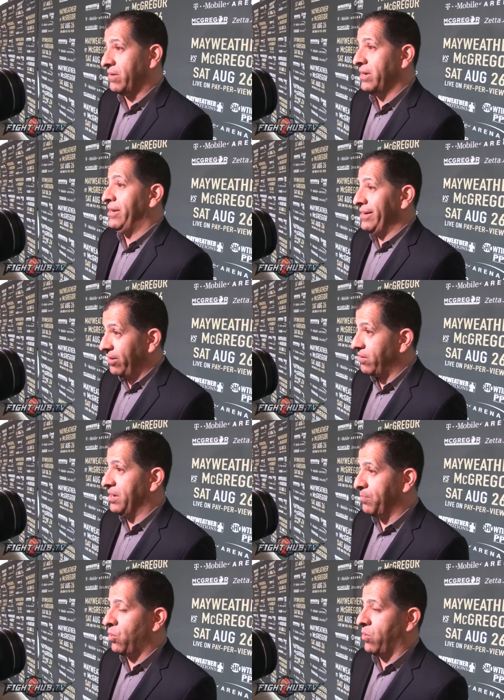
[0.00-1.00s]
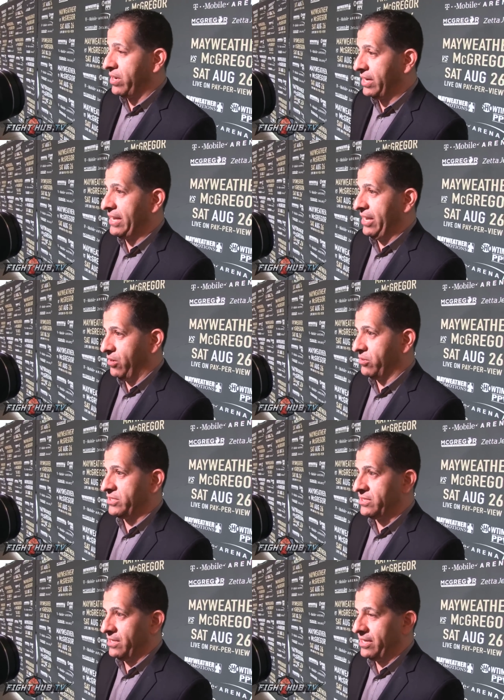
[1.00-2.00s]
are important
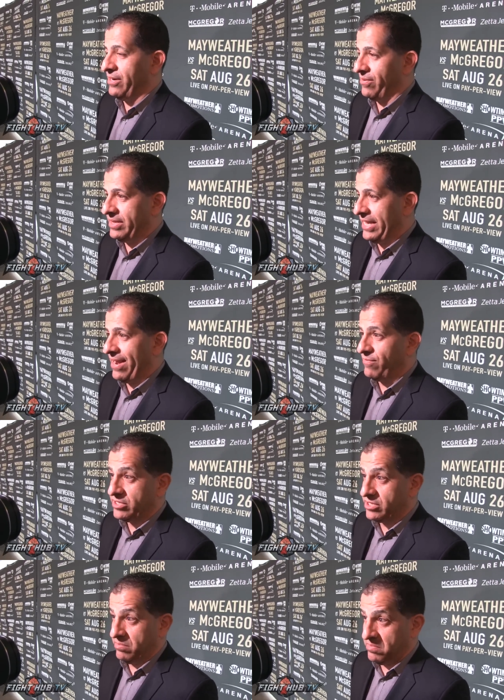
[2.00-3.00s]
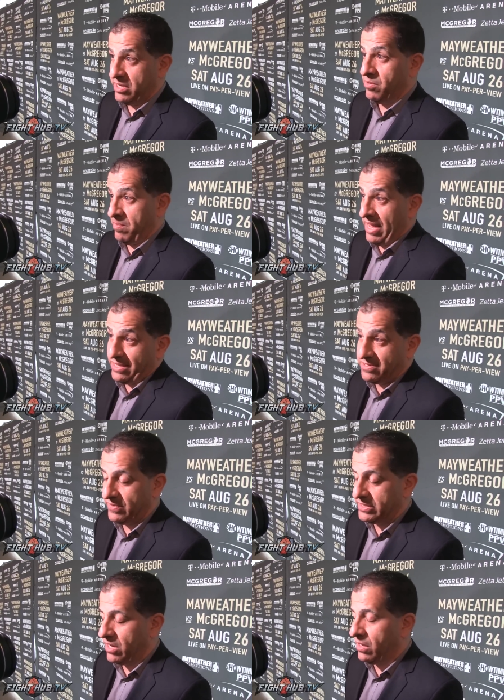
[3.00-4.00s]
years, you know, in the average, you know, man's
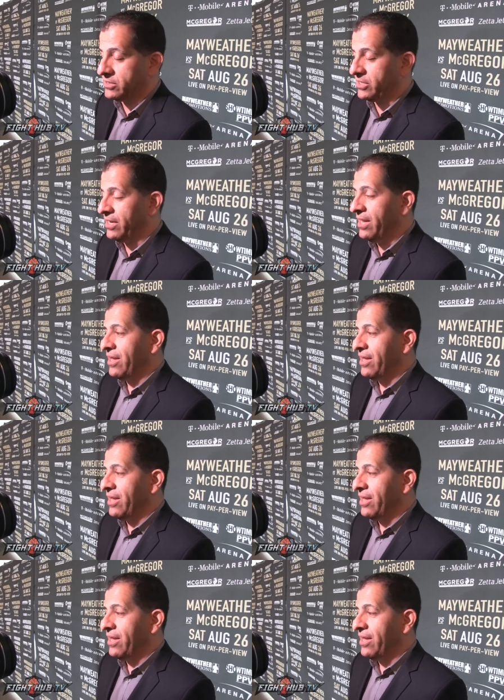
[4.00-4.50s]
physiology.